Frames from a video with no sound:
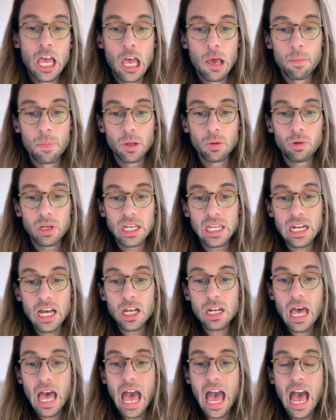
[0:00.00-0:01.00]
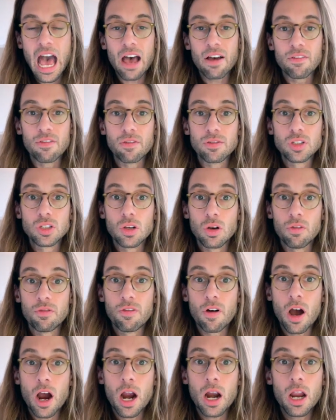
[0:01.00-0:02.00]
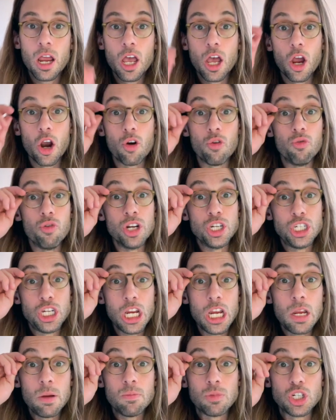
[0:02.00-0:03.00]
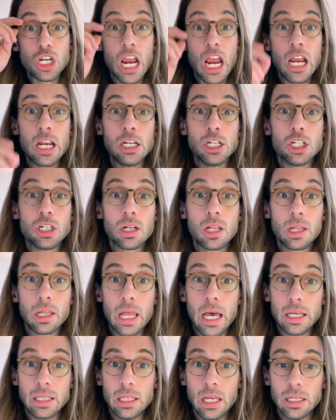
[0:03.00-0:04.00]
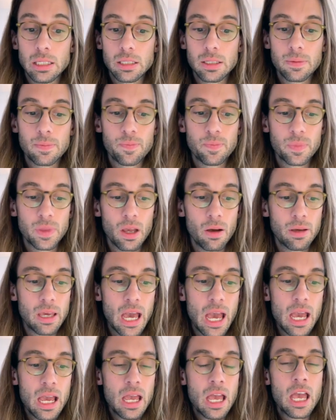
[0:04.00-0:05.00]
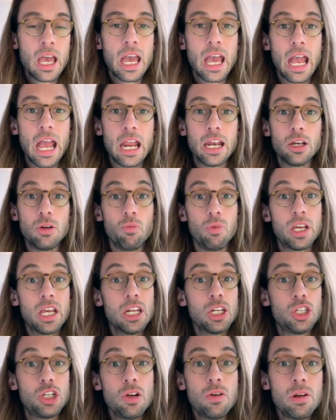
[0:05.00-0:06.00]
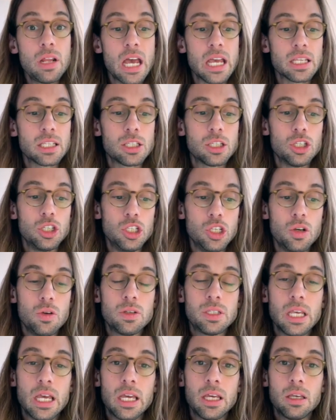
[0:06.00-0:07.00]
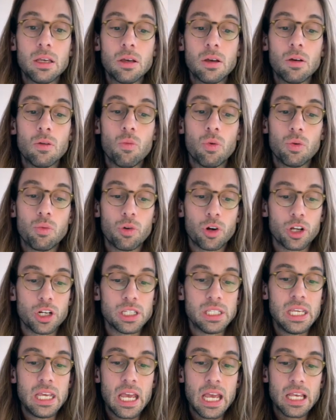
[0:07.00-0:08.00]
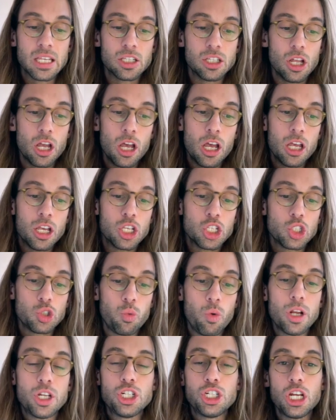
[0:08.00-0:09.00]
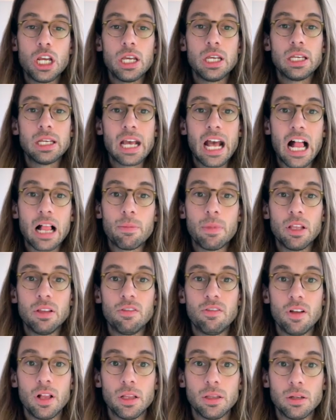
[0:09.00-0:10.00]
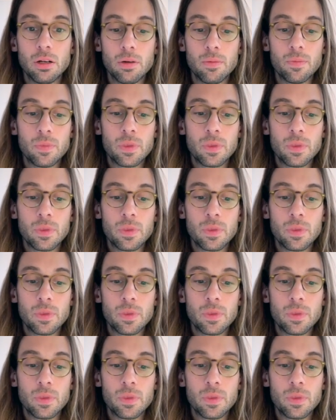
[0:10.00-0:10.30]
But we cannot have, so far, a regime change like this, okay? And we can do this using, what we're going to see is the switching Kalman filter.